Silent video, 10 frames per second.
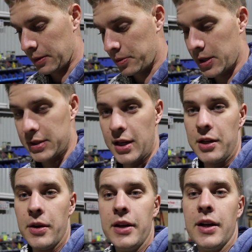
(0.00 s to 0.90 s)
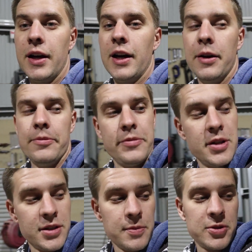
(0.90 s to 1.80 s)
But anyway,
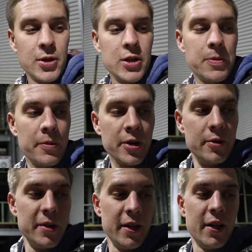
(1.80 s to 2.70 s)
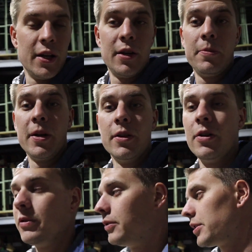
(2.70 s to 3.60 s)
this episode's probably going to be pretty
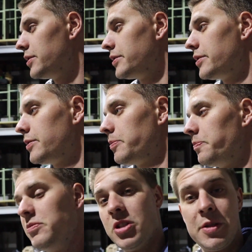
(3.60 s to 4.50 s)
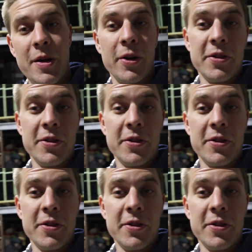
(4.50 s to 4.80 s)
long. Rex has just about